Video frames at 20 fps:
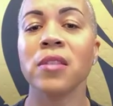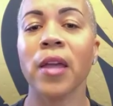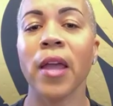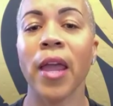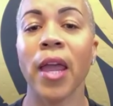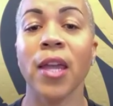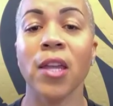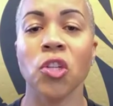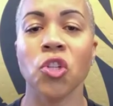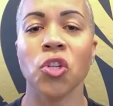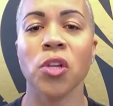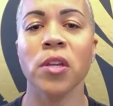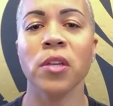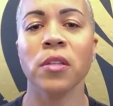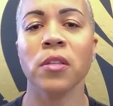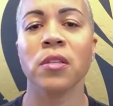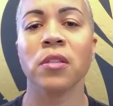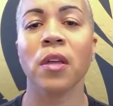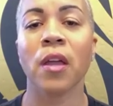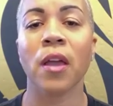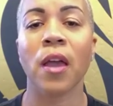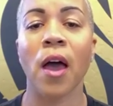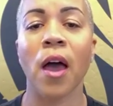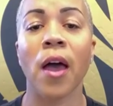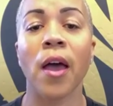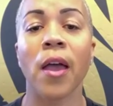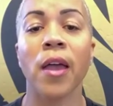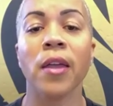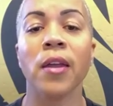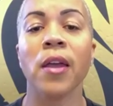agent to
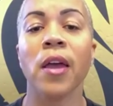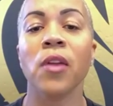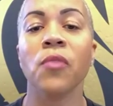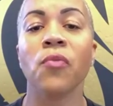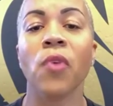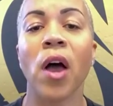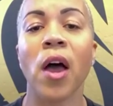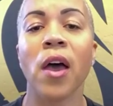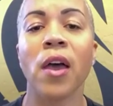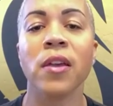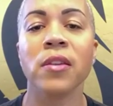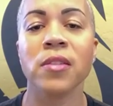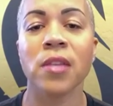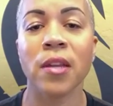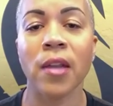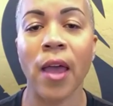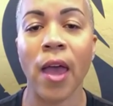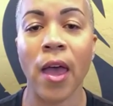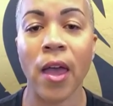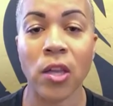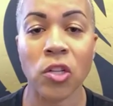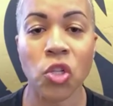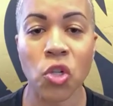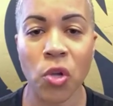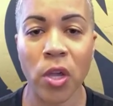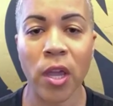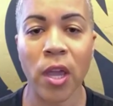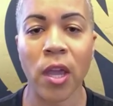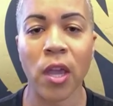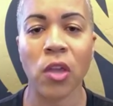guide, advise, and
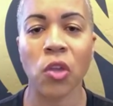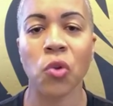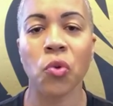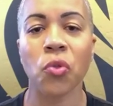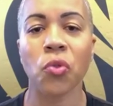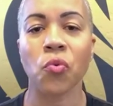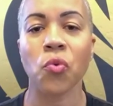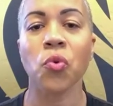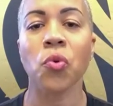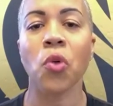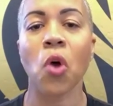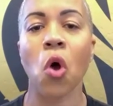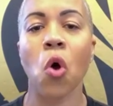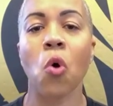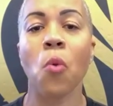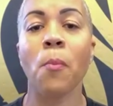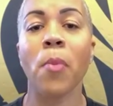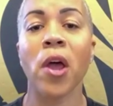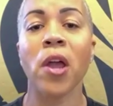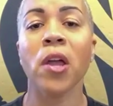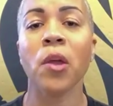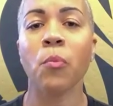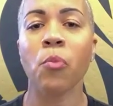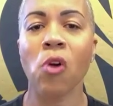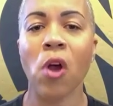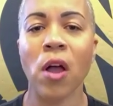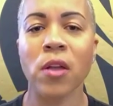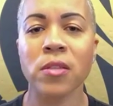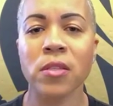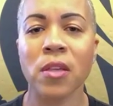educate you through the home buying
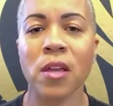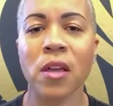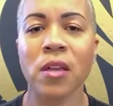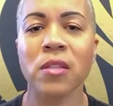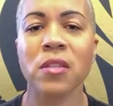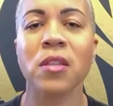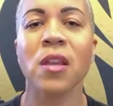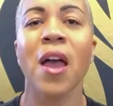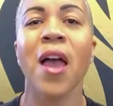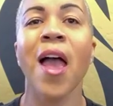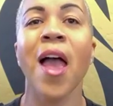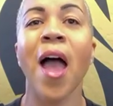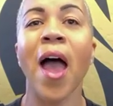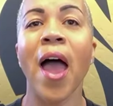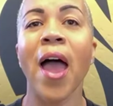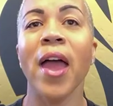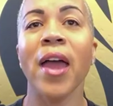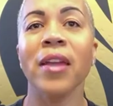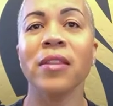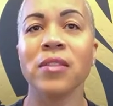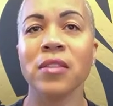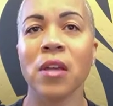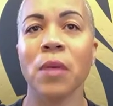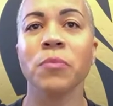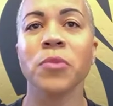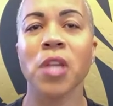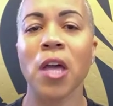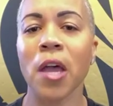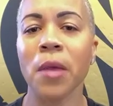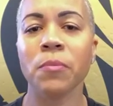process. And
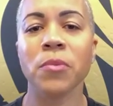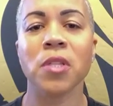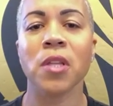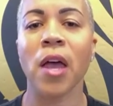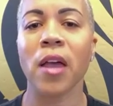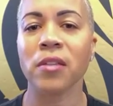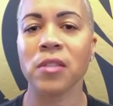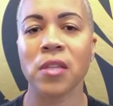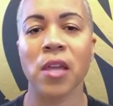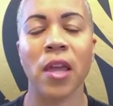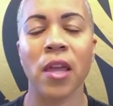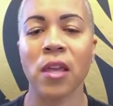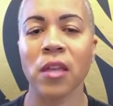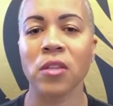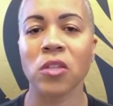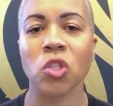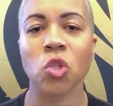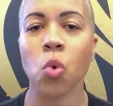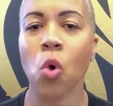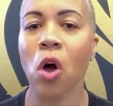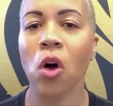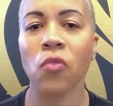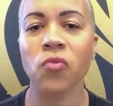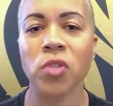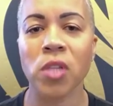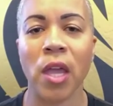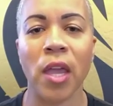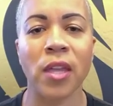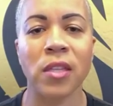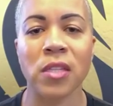sometimes that takes 12
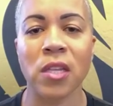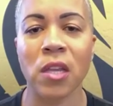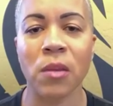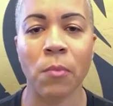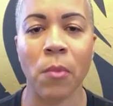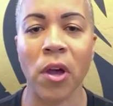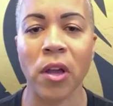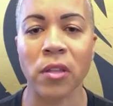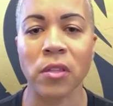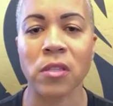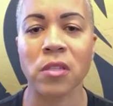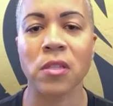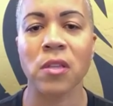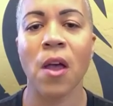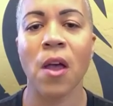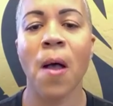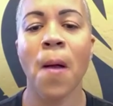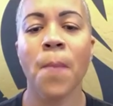to 18 months.